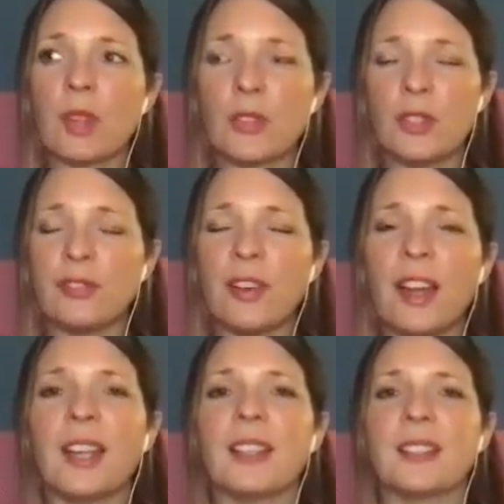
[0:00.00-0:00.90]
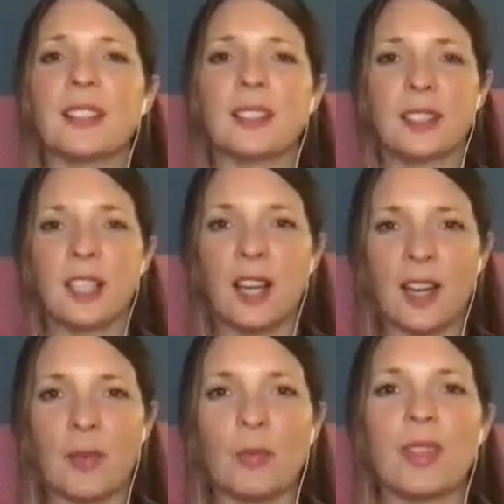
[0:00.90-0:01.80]
to find
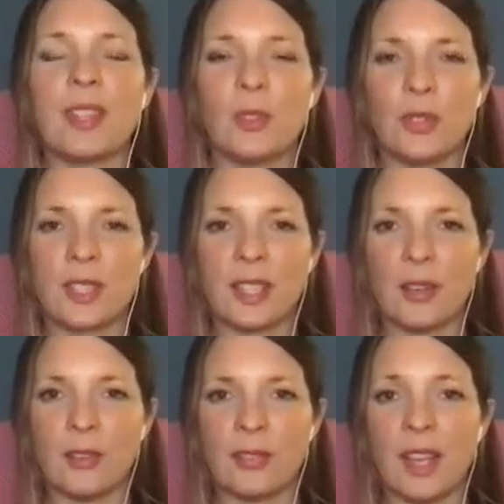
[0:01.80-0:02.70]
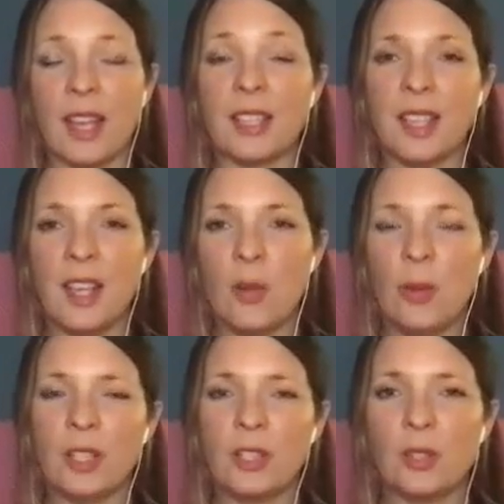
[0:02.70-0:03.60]
calm within yourself. And
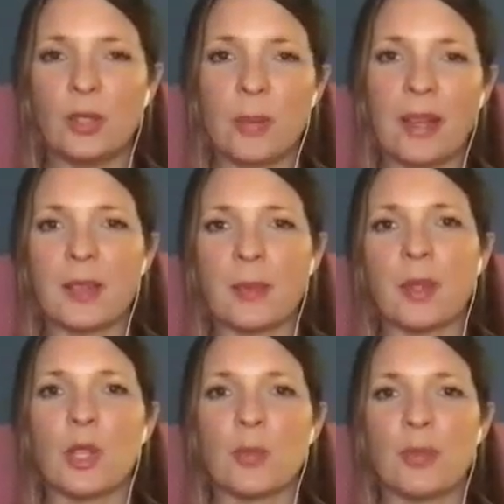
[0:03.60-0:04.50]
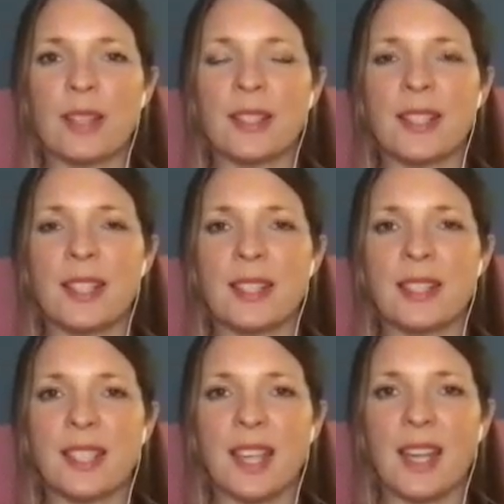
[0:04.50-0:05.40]
we're going to talk about some of those practices
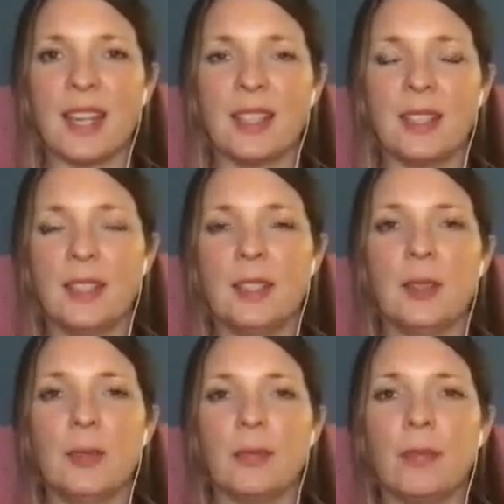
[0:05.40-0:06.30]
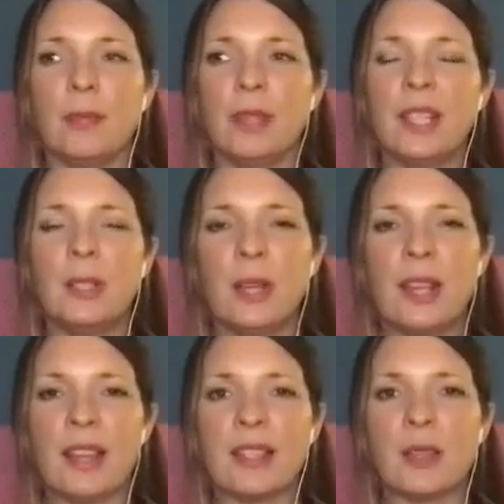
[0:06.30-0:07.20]
today. But equally,
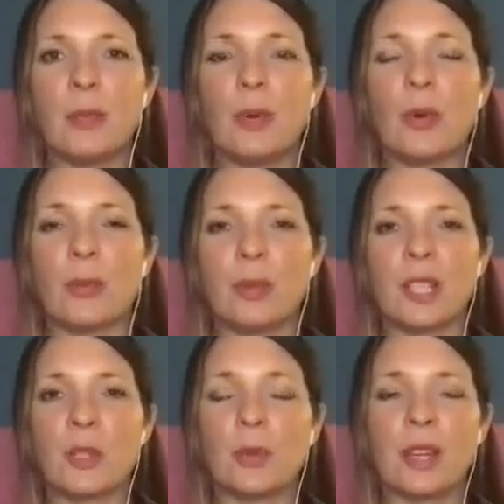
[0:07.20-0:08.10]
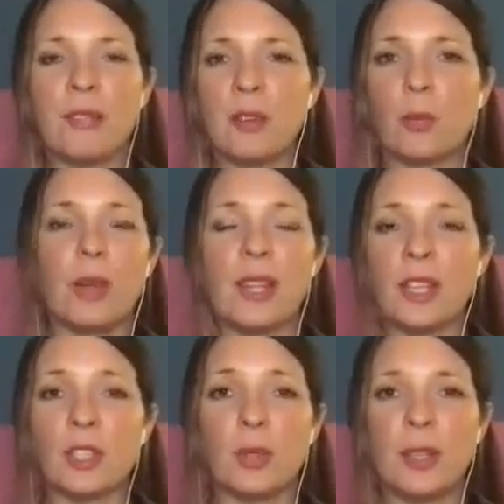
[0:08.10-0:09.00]
that's important, because whatever we're
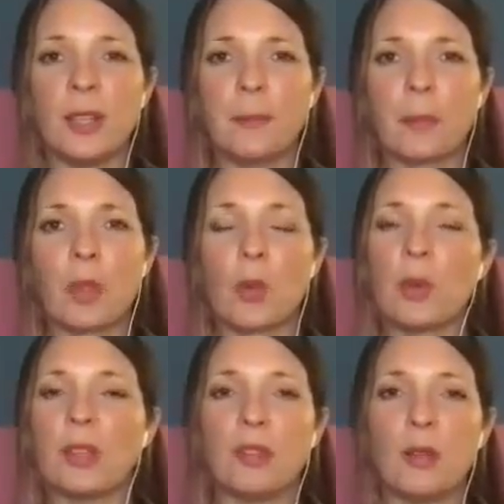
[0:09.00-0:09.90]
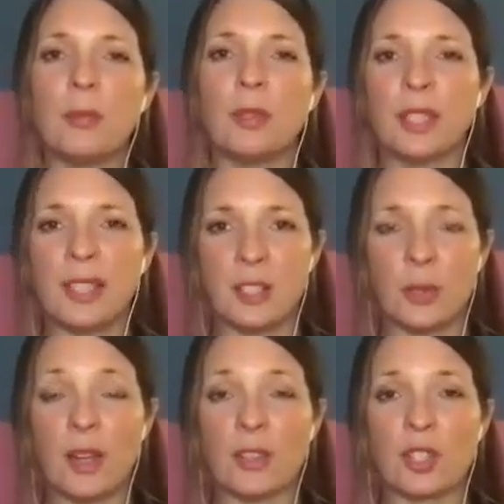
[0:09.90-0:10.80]
doing, we're role modeling to
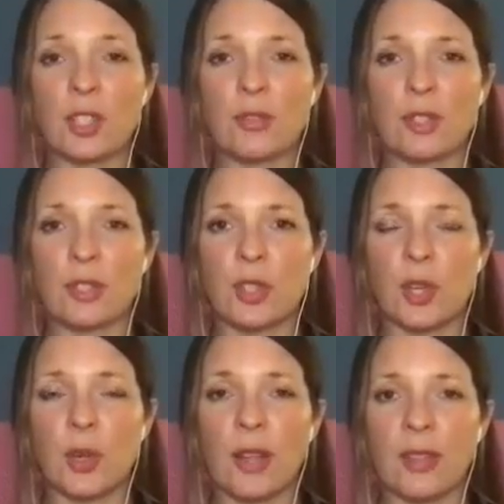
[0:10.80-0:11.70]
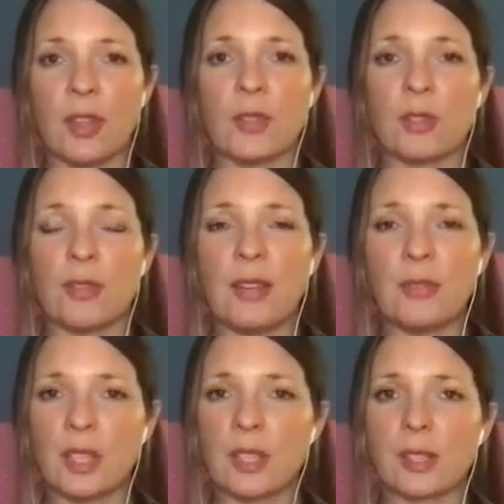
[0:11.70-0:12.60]
our children too, and those
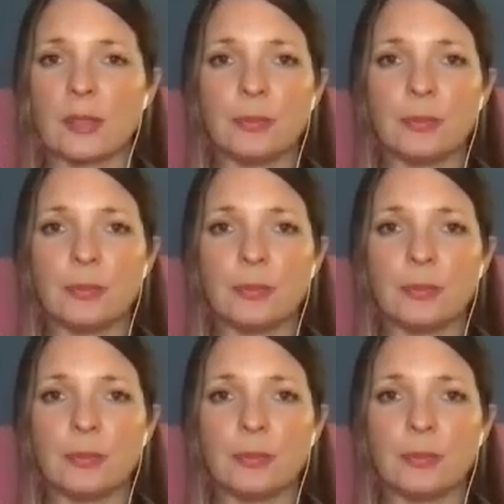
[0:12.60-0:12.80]
around us.